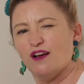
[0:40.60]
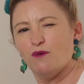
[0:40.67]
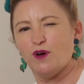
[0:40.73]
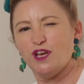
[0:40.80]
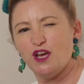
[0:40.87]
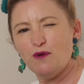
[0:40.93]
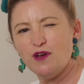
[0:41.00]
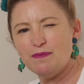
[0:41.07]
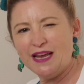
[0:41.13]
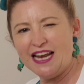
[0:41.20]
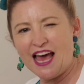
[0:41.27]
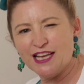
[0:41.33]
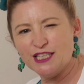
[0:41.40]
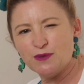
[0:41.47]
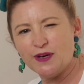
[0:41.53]
Were you with me
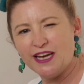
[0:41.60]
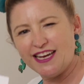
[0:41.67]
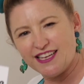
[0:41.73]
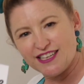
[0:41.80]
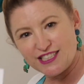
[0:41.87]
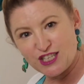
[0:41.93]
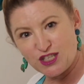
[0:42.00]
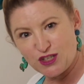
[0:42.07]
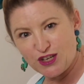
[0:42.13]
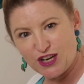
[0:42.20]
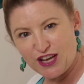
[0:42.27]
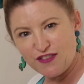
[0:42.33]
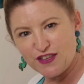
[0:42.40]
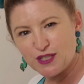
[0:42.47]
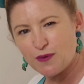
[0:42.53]
last week? Did you
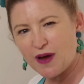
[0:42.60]
learn this